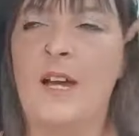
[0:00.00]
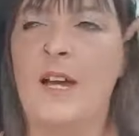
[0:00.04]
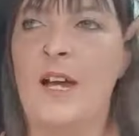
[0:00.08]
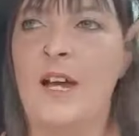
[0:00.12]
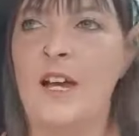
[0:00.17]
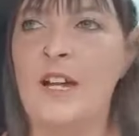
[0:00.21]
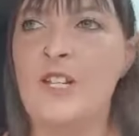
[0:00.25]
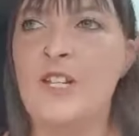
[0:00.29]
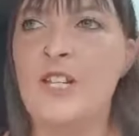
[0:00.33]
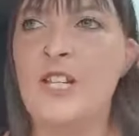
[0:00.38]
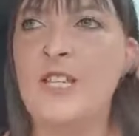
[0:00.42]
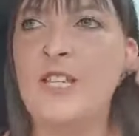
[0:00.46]

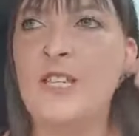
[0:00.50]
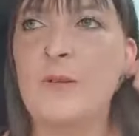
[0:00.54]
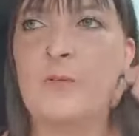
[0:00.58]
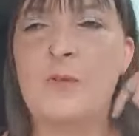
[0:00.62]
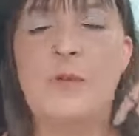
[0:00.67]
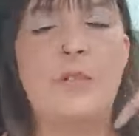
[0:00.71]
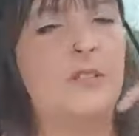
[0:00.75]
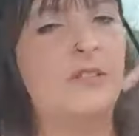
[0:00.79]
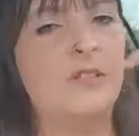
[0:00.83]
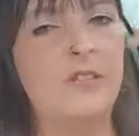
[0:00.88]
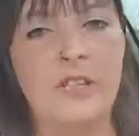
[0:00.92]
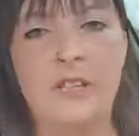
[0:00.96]
And she said,
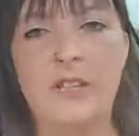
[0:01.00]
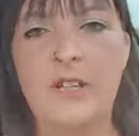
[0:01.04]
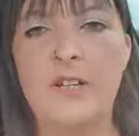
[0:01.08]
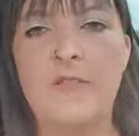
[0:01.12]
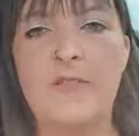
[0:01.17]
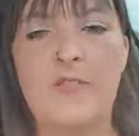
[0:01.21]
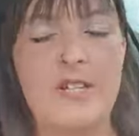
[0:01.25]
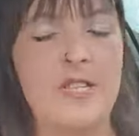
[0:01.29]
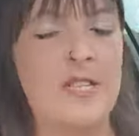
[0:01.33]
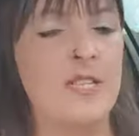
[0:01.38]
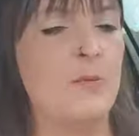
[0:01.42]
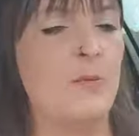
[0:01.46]
well,
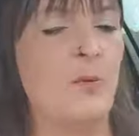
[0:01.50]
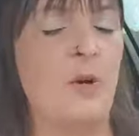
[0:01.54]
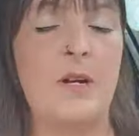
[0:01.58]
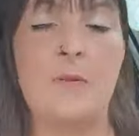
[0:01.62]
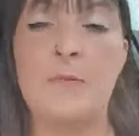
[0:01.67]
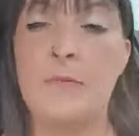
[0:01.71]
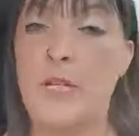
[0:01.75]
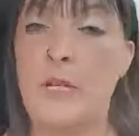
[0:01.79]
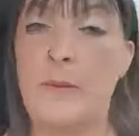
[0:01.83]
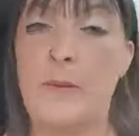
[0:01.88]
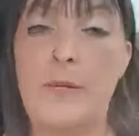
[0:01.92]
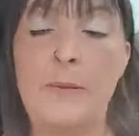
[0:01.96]
this is what
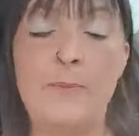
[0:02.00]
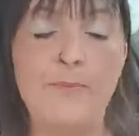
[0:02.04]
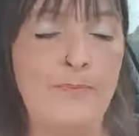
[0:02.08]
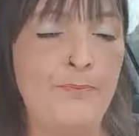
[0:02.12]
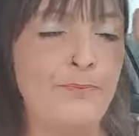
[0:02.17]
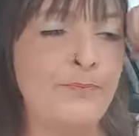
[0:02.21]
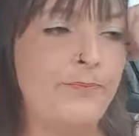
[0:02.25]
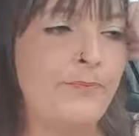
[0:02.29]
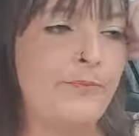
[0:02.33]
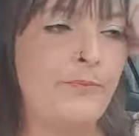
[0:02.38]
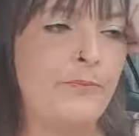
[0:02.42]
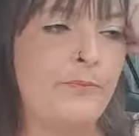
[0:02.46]
I'm doing.
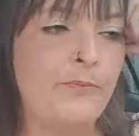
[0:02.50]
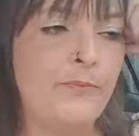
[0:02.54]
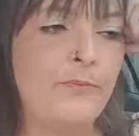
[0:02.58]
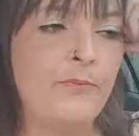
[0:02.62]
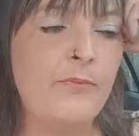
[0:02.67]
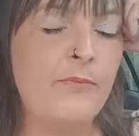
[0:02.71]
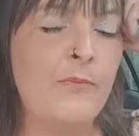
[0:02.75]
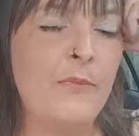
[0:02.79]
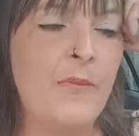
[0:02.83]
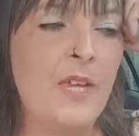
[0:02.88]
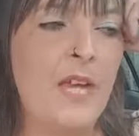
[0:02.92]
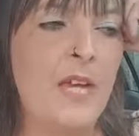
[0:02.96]

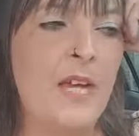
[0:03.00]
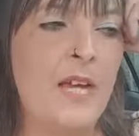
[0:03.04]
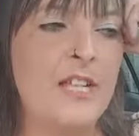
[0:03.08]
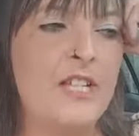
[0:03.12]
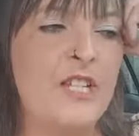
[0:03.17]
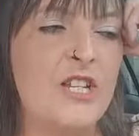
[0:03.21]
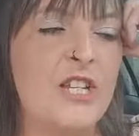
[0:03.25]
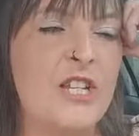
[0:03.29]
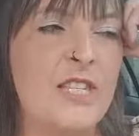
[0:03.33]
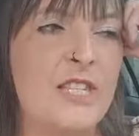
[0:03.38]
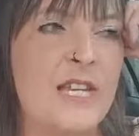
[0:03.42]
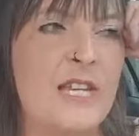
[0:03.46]

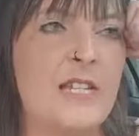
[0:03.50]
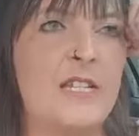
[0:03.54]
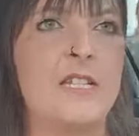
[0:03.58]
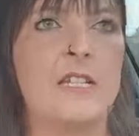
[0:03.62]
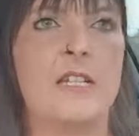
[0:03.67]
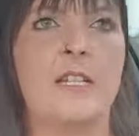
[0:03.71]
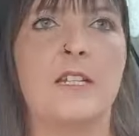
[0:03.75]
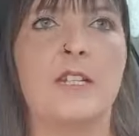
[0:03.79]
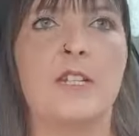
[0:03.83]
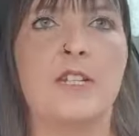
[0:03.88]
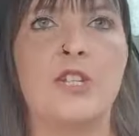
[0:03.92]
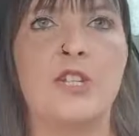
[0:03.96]
And she said,
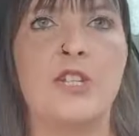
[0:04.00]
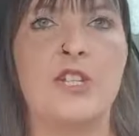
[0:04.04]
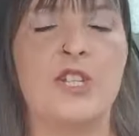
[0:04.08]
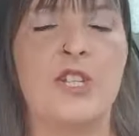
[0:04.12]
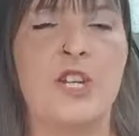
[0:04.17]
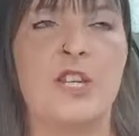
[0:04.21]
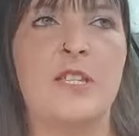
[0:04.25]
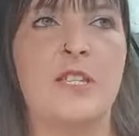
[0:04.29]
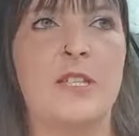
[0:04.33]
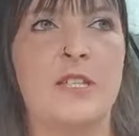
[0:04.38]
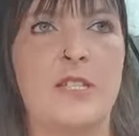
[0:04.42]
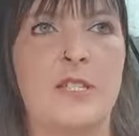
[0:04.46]

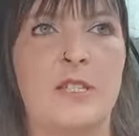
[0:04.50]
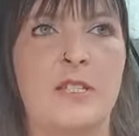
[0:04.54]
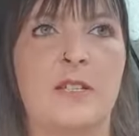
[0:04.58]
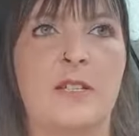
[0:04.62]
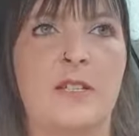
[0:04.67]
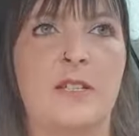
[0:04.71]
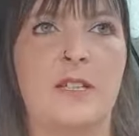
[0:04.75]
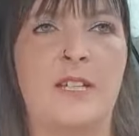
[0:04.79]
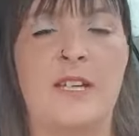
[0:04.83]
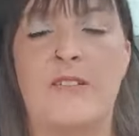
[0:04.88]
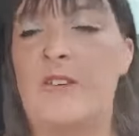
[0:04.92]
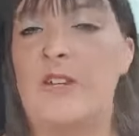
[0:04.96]
just
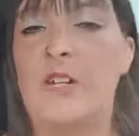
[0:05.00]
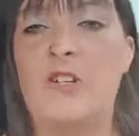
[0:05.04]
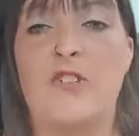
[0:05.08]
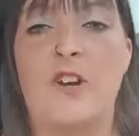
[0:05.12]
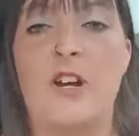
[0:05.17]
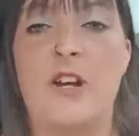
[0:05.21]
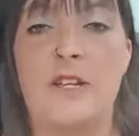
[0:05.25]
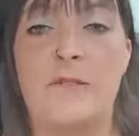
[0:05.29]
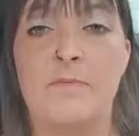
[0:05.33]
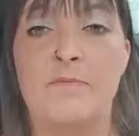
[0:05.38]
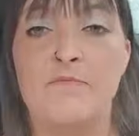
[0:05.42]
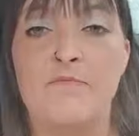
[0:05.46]
give it a
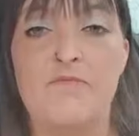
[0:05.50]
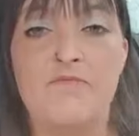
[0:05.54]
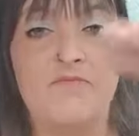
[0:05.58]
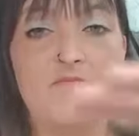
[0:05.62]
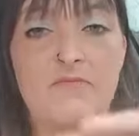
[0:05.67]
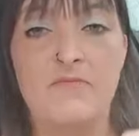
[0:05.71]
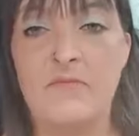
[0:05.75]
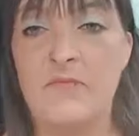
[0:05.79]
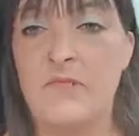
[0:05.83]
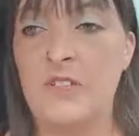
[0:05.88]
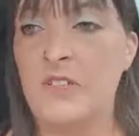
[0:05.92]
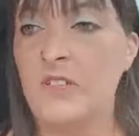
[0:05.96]
try.
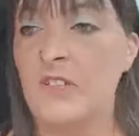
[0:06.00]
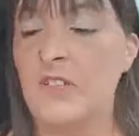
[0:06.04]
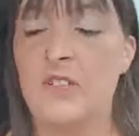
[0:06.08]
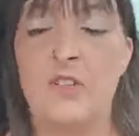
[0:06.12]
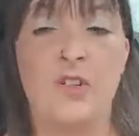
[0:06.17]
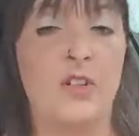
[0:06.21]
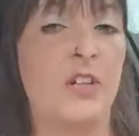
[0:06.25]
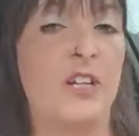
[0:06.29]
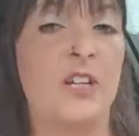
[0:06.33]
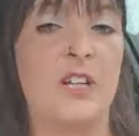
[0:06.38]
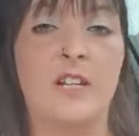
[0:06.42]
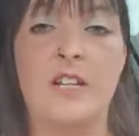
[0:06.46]
You're
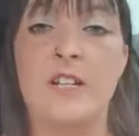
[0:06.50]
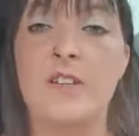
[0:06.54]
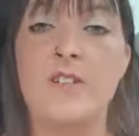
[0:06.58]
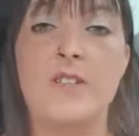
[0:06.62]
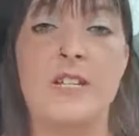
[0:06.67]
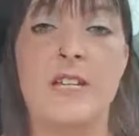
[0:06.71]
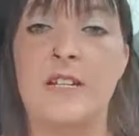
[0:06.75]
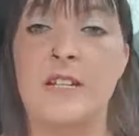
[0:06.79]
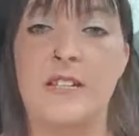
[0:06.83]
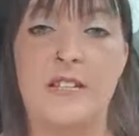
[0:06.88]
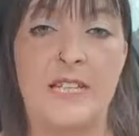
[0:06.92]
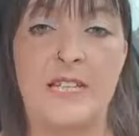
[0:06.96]
not going to
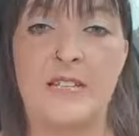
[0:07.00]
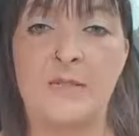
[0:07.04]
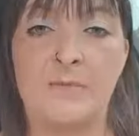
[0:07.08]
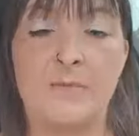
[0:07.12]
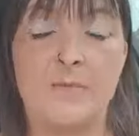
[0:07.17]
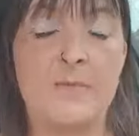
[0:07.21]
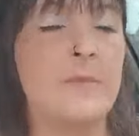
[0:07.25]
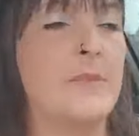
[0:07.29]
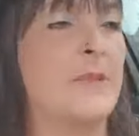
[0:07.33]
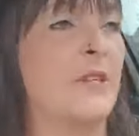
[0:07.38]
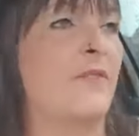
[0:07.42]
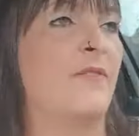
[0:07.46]
lose anything.
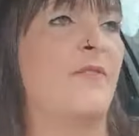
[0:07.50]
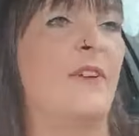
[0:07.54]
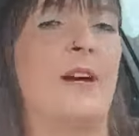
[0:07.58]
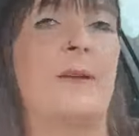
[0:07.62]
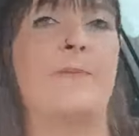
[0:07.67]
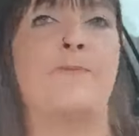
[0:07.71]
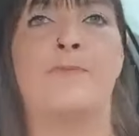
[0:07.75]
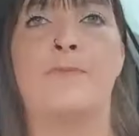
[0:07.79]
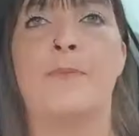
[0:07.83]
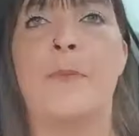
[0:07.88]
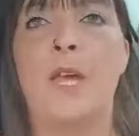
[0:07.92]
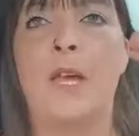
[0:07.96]
So
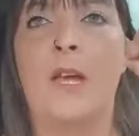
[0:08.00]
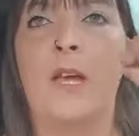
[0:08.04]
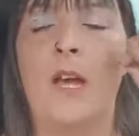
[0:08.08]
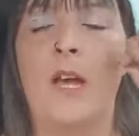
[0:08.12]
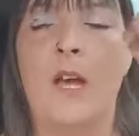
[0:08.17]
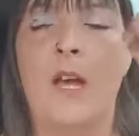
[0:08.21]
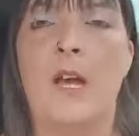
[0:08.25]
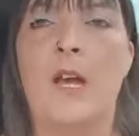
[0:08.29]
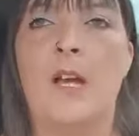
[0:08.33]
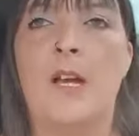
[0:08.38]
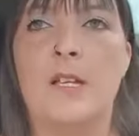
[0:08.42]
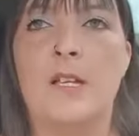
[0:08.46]
fine.
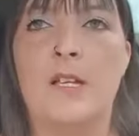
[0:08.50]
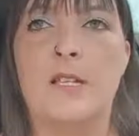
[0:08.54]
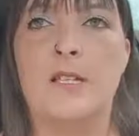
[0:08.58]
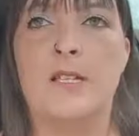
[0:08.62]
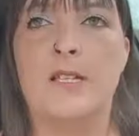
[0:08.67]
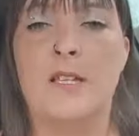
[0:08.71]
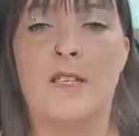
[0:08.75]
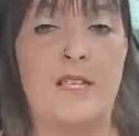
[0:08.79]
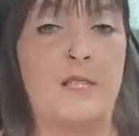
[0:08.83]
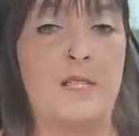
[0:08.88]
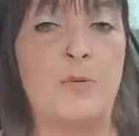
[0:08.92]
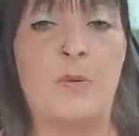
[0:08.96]

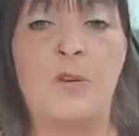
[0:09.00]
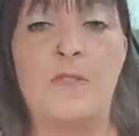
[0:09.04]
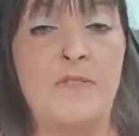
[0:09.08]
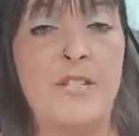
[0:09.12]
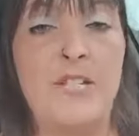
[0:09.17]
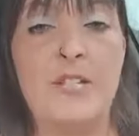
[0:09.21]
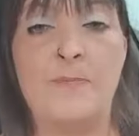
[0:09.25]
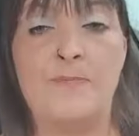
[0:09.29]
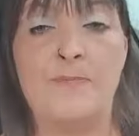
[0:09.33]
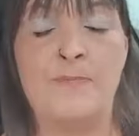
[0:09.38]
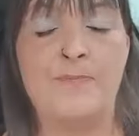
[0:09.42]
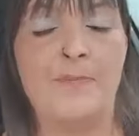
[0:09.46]
So that's what I've
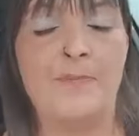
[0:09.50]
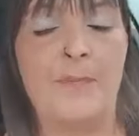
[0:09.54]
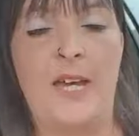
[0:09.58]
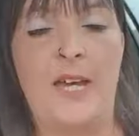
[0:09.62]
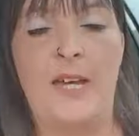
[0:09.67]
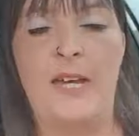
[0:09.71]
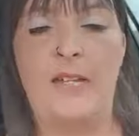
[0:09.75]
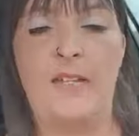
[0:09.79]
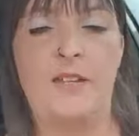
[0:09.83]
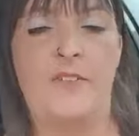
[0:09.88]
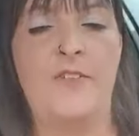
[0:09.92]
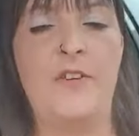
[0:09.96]
done.
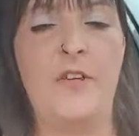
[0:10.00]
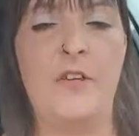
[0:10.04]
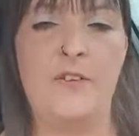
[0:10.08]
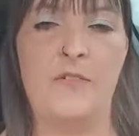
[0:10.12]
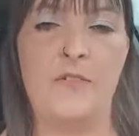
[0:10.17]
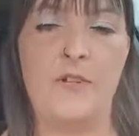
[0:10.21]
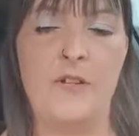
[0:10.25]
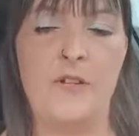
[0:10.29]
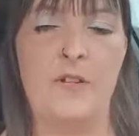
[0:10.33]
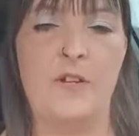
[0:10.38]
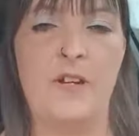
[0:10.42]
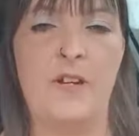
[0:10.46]
And a few
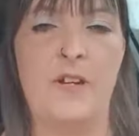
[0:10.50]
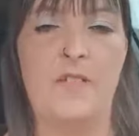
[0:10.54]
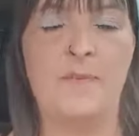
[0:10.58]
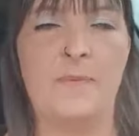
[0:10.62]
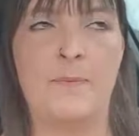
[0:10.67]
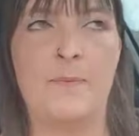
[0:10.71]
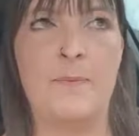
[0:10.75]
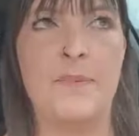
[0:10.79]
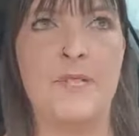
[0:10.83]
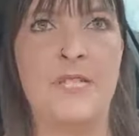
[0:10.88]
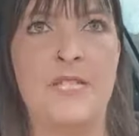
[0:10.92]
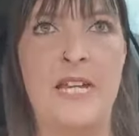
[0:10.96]
of you have
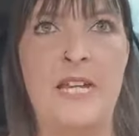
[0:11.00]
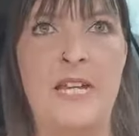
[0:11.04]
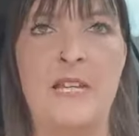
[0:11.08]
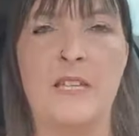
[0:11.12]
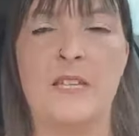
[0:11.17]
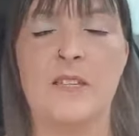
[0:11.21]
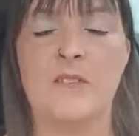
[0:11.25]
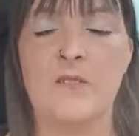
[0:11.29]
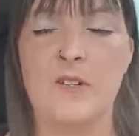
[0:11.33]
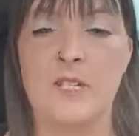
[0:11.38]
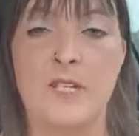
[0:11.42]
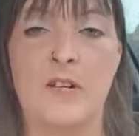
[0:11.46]

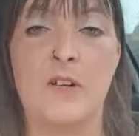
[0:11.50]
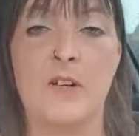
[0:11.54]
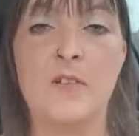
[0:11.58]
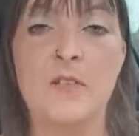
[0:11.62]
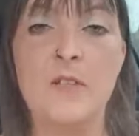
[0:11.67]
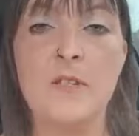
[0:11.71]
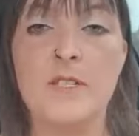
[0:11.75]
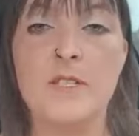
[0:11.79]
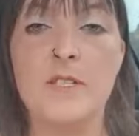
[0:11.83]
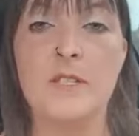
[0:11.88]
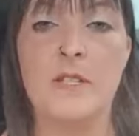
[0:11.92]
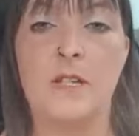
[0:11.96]
seen the
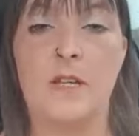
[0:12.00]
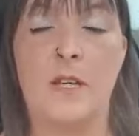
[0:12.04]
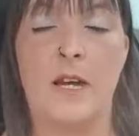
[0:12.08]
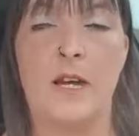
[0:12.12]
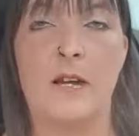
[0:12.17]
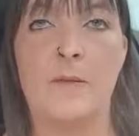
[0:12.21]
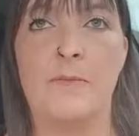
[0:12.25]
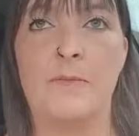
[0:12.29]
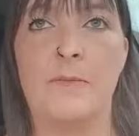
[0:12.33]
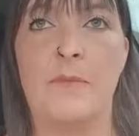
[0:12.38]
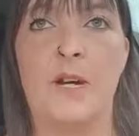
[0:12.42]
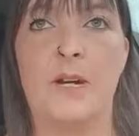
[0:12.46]
results.
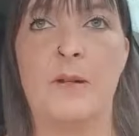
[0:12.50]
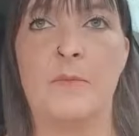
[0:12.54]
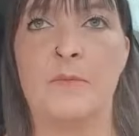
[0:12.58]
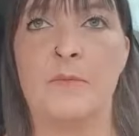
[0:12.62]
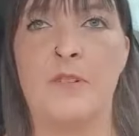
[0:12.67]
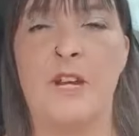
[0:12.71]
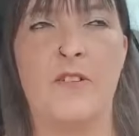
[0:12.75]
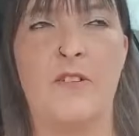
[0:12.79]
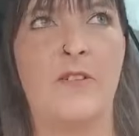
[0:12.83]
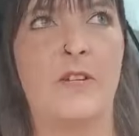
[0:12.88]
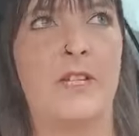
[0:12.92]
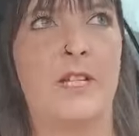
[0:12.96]

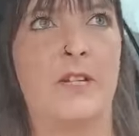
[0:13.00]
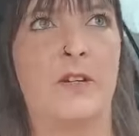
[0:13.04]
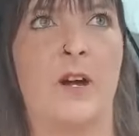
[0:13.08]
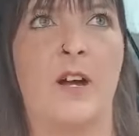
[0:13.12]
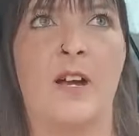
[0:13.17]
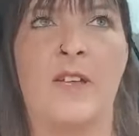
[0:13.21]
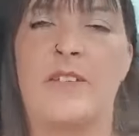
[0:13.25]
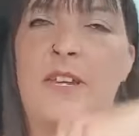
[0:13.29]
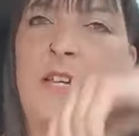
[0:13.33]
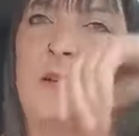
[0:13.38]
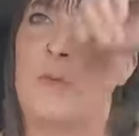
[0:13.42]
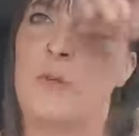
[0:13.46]
I'm currently,
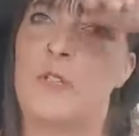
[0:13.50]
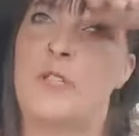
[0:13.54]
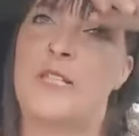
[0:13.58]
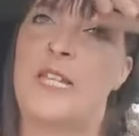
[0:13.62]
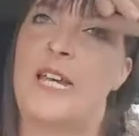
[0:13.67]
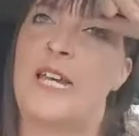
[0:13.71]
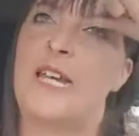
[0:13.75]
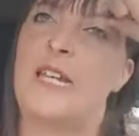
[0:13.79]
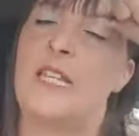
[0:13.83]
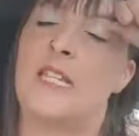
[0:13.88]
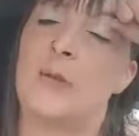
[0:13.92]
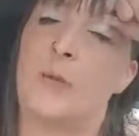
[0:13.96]
I think I'm on
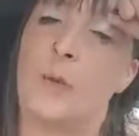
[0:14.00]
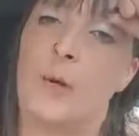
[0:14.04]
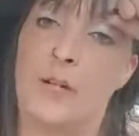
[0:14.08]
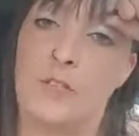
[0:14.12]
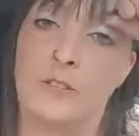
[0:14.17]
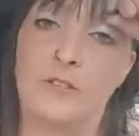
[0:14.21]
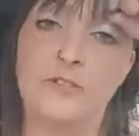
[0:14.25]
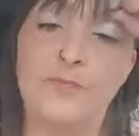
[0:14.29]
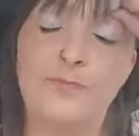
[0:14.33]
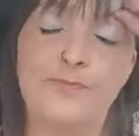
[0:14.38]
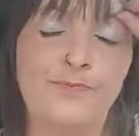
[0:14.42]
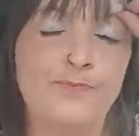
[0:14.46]
day
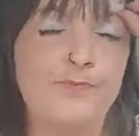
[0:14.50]
12.